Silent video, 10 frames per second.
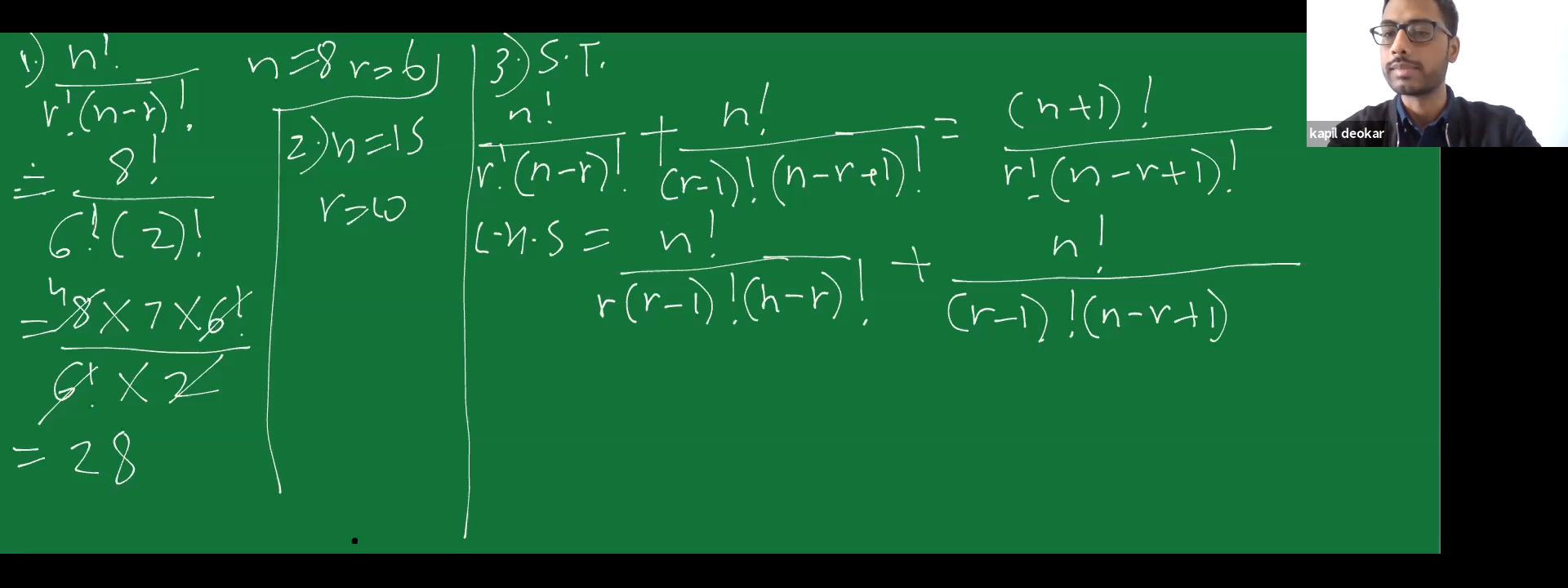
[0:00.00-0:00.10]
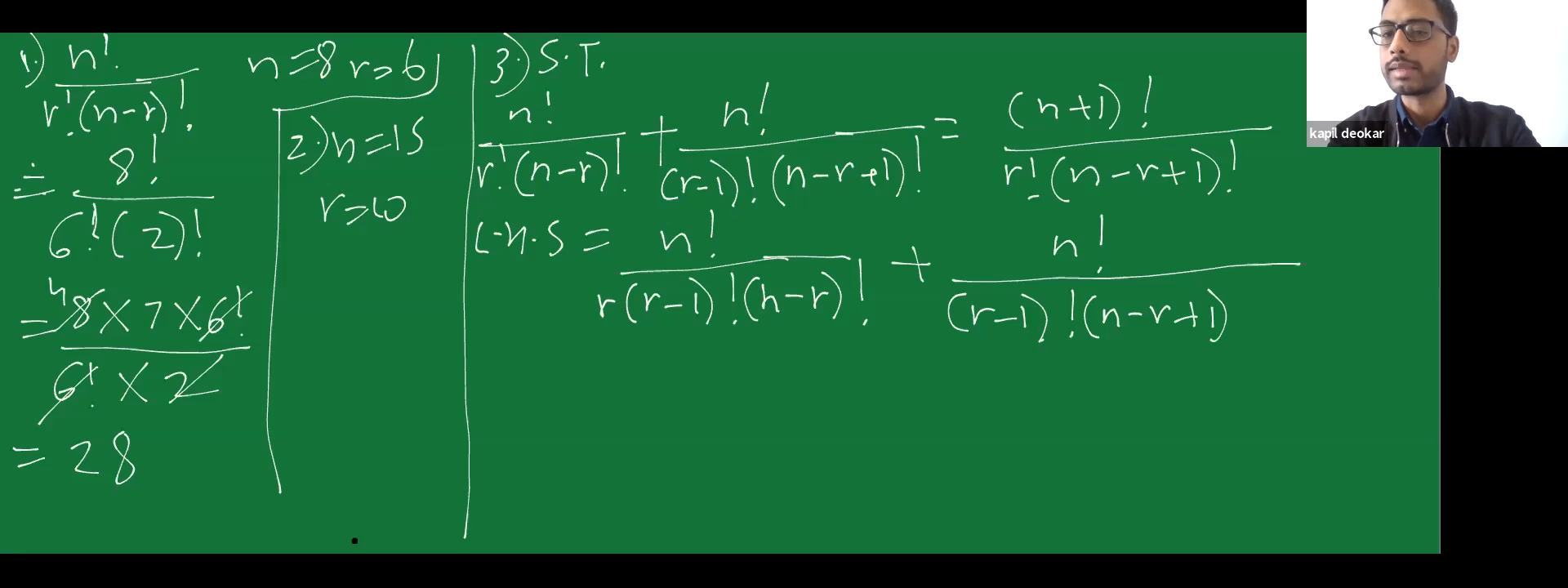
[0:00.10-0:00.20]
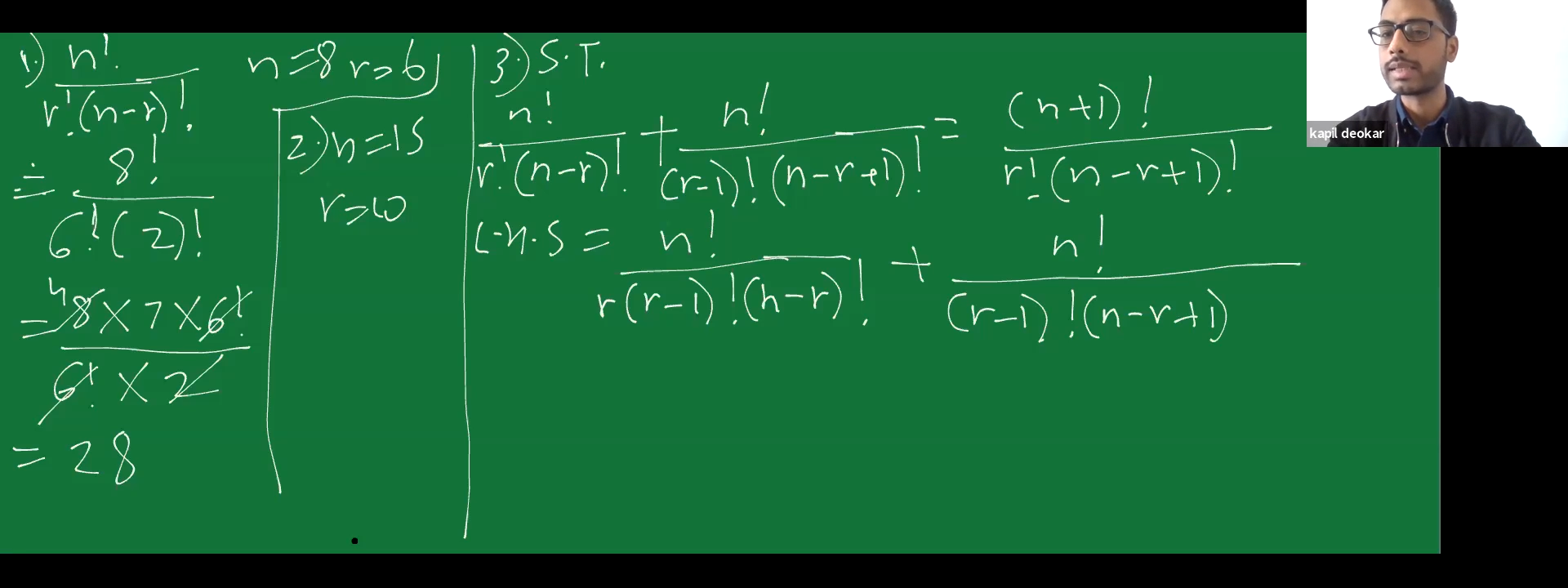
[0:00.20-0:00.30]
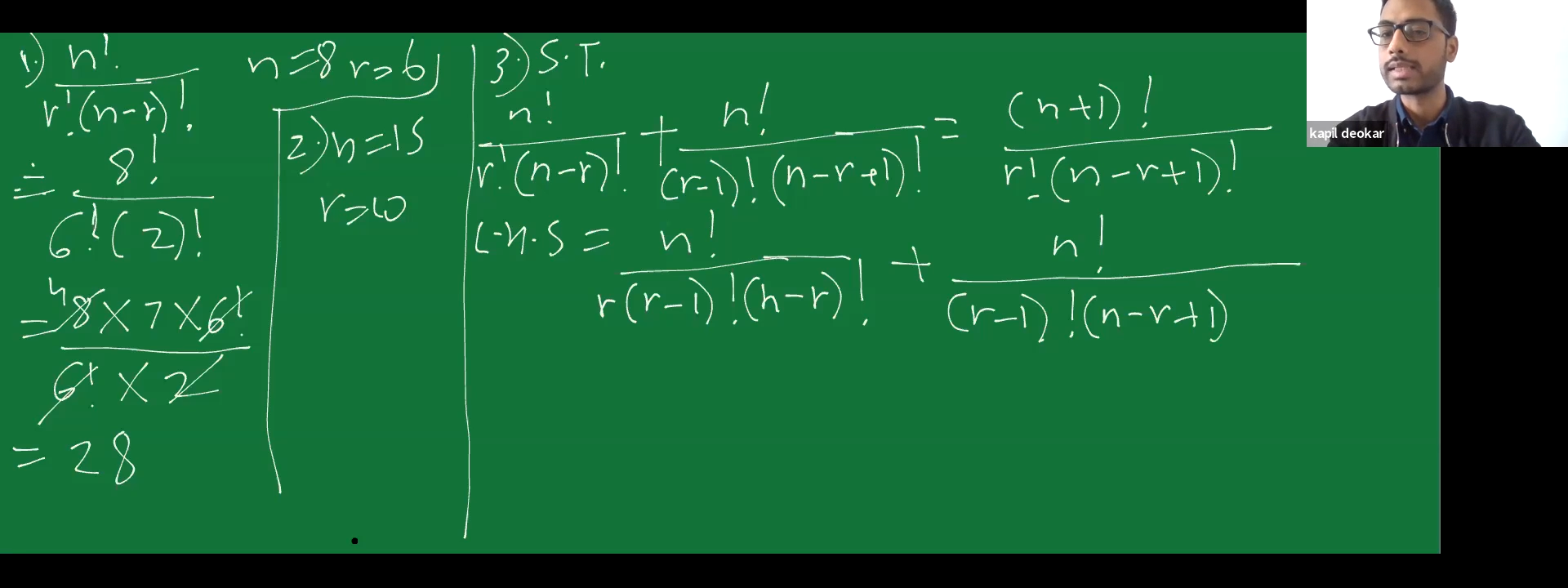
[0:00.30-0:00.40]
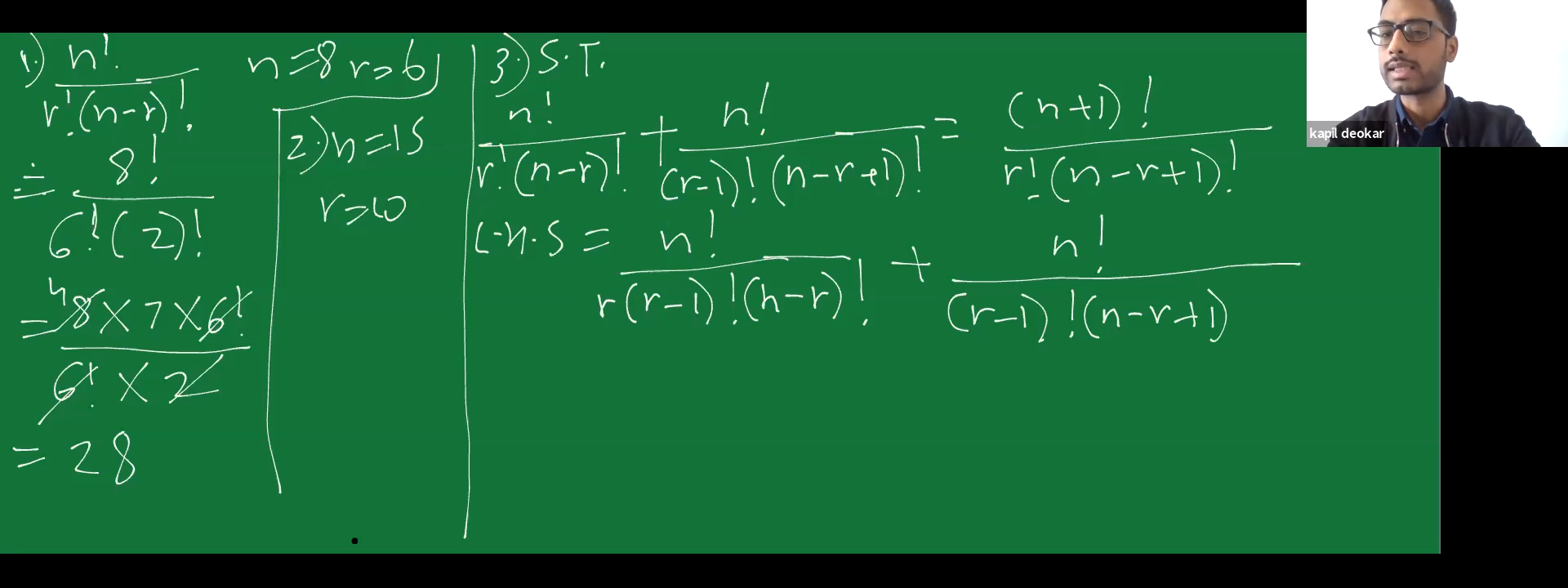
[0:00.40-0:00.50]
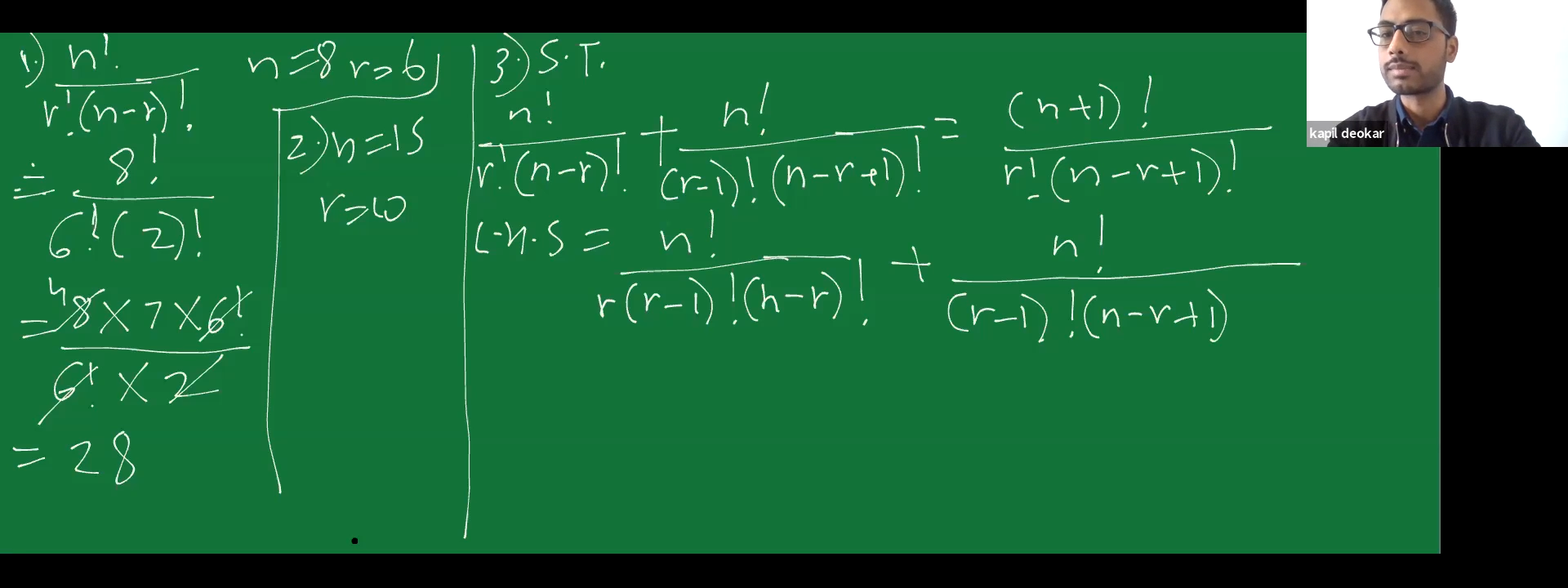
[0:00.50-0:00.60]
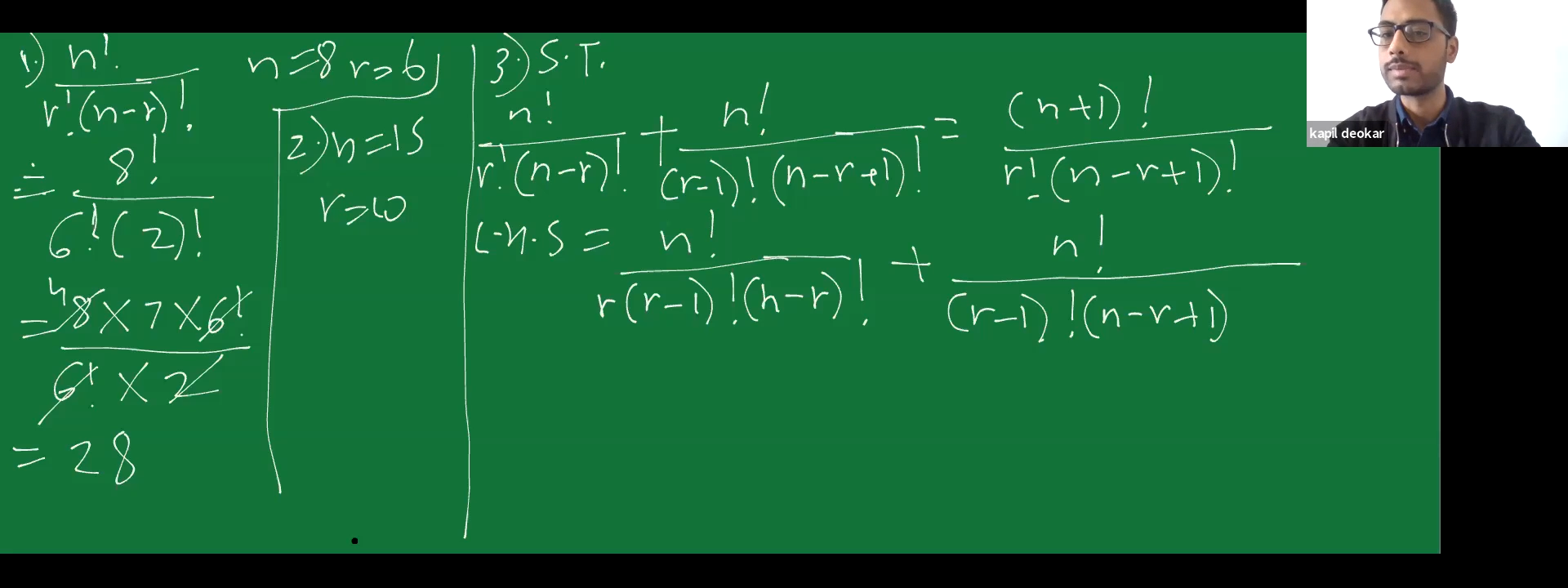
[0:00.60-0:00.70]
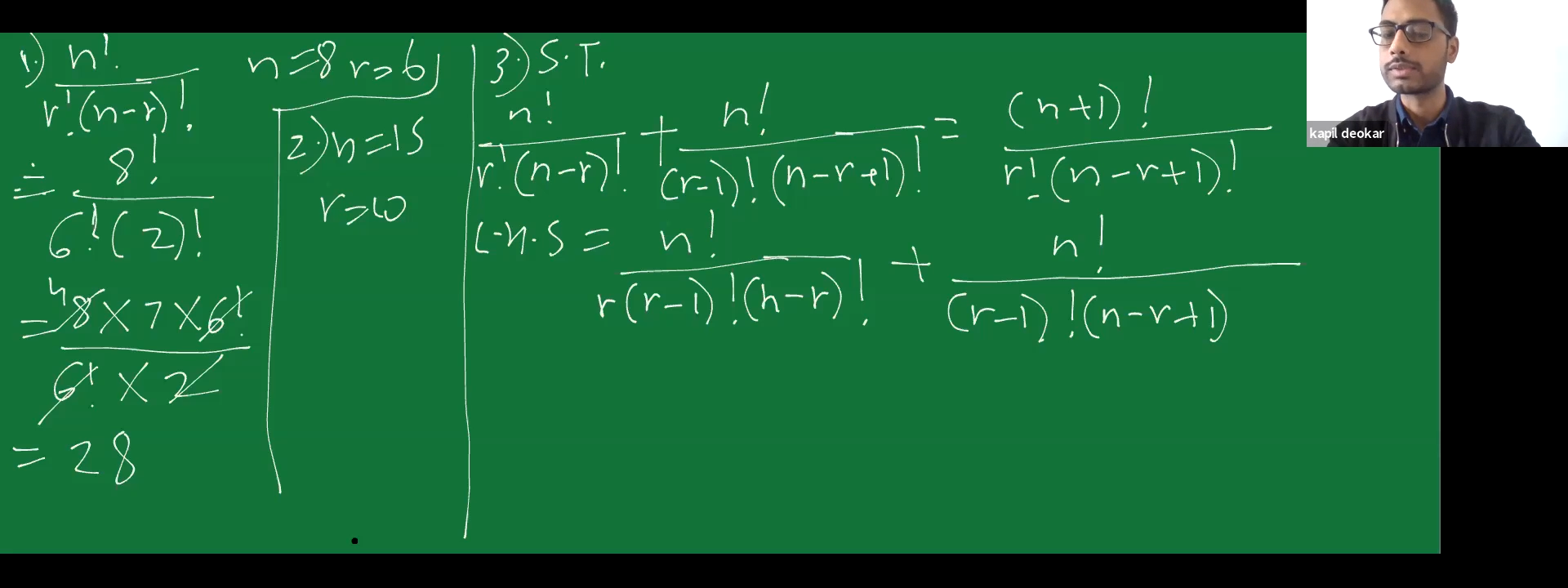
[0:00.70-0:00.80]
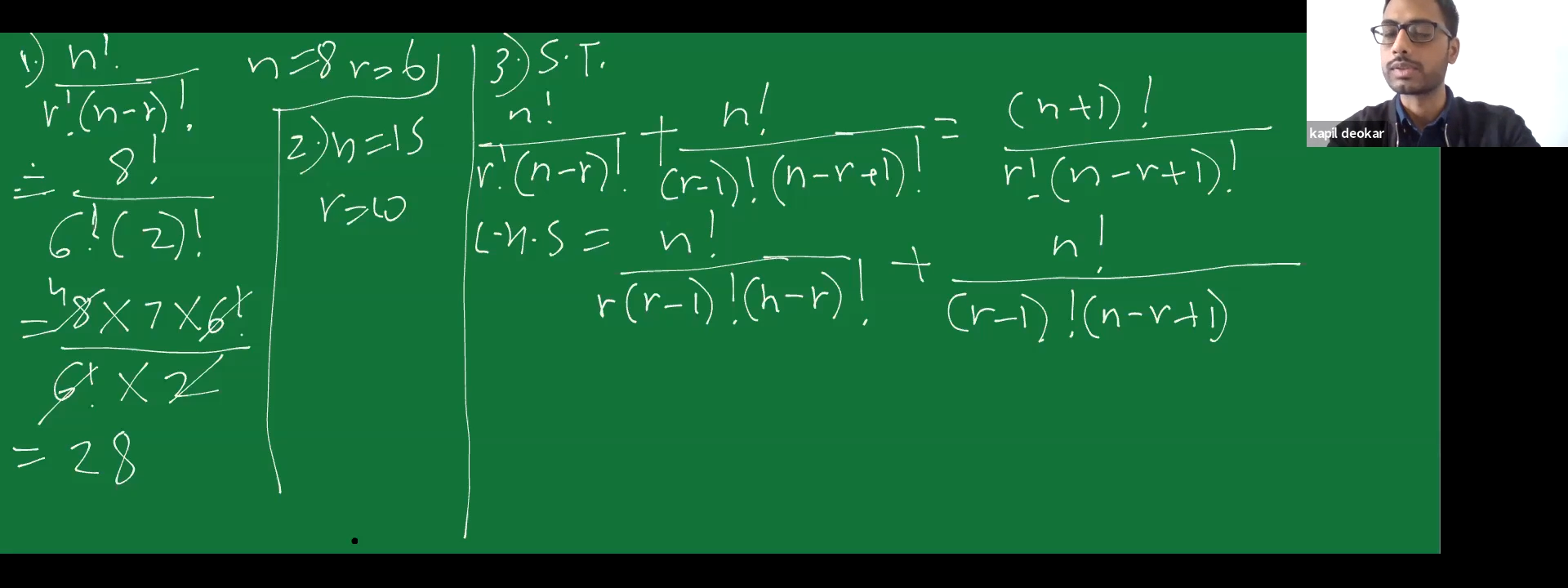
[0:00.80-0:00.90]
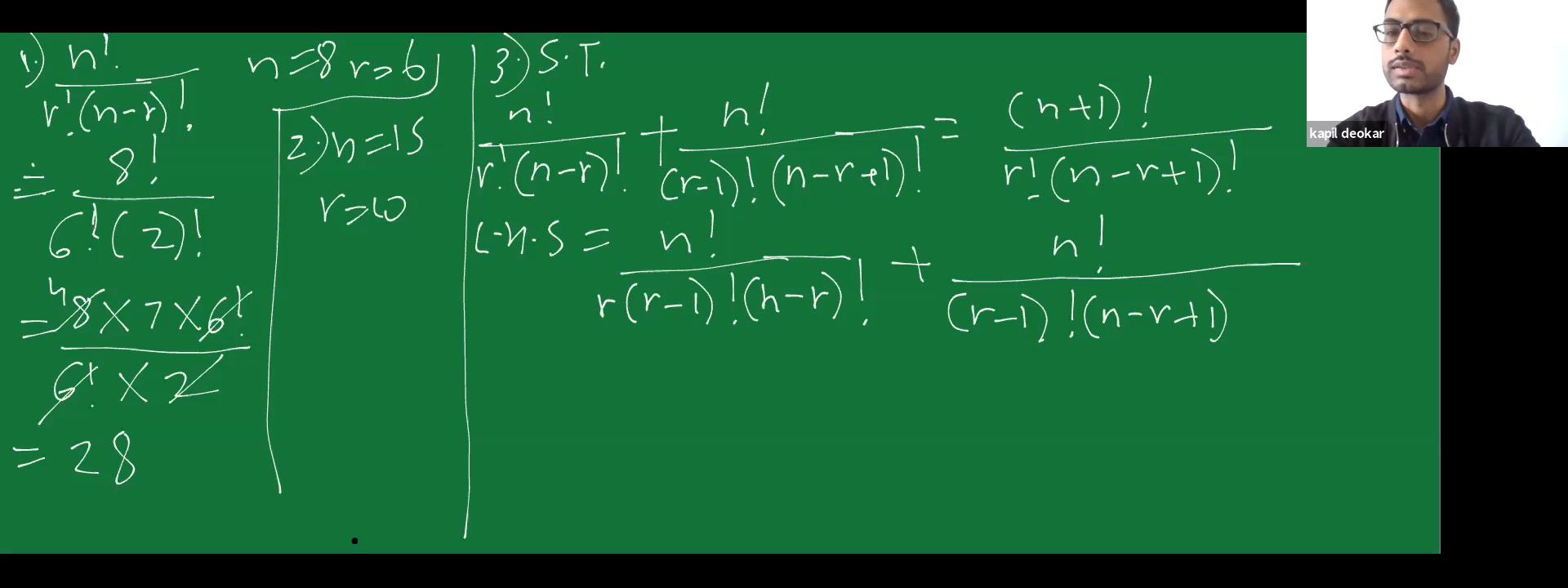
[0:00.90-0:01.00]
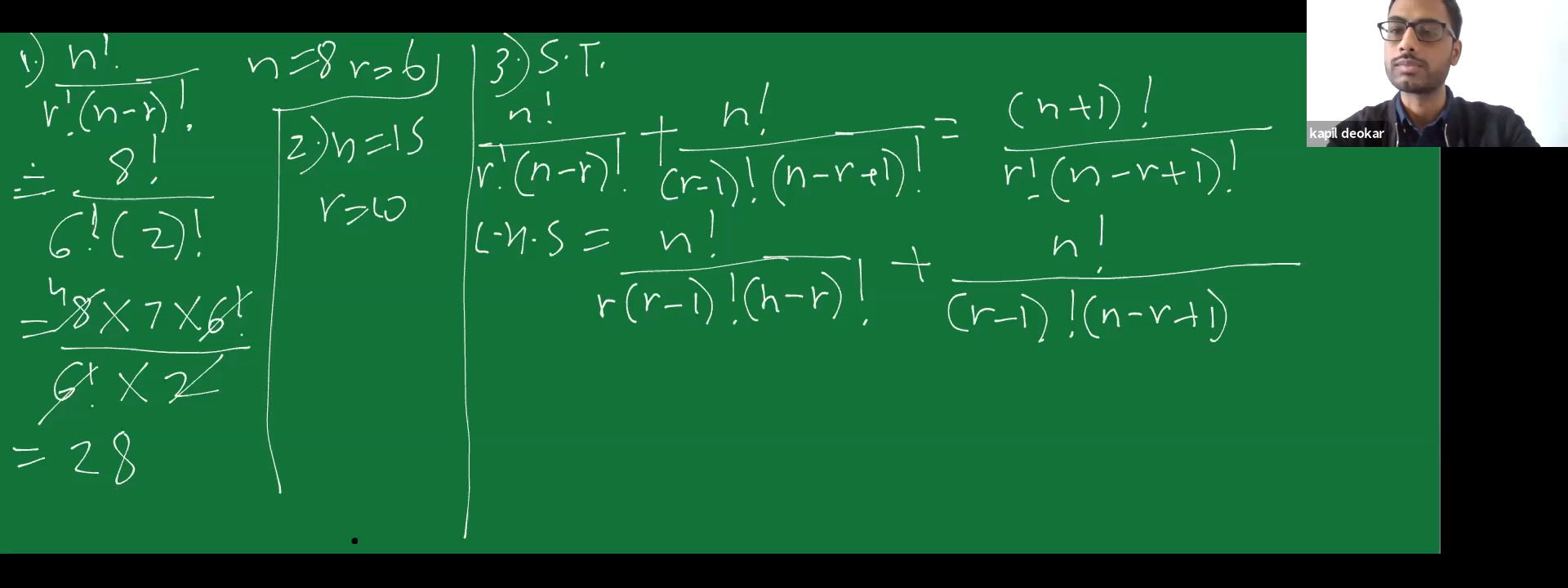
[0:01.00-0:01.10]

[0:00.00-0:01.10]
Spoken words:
n minus r plus 1,